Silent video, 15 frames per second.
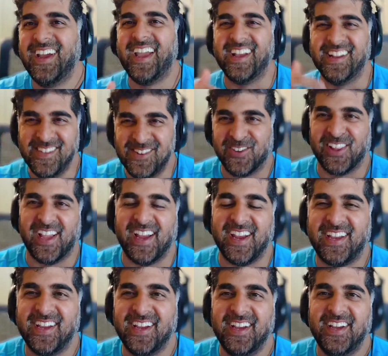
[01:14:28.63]
And you were
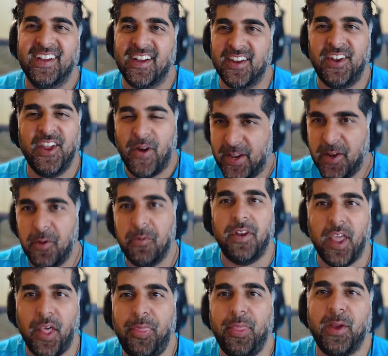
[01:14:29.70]
like, "No, I know
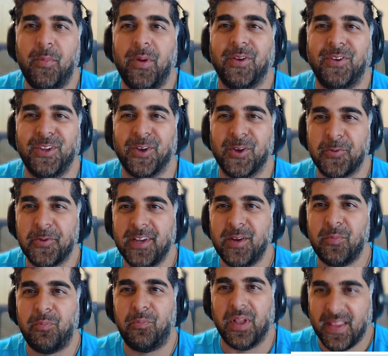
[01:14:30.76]
nothing about deodorant,
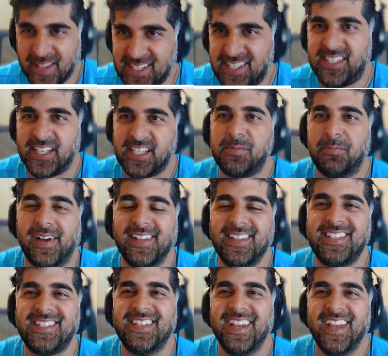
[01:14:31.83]
but in six
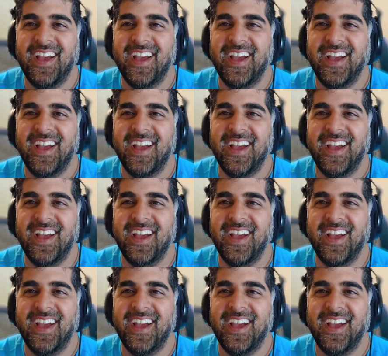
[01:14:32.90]
months."